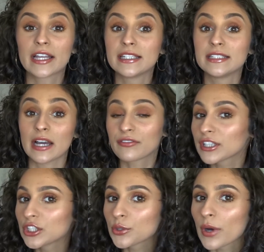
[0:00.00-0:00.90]
can
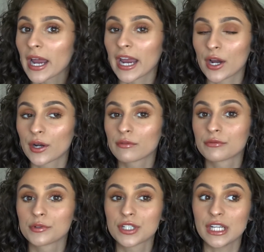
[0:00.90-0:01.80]
definitely do a hair
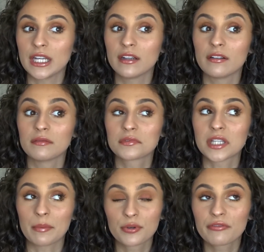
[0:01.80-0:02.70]
routine
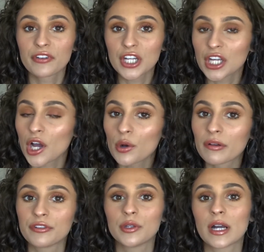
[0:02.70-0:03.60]
separate video
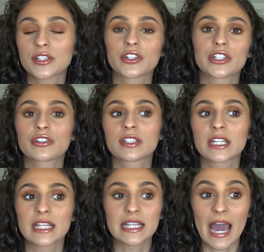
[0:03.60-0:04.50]
if you guys are
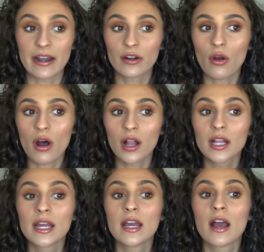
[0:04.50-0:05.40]
interested in that at all.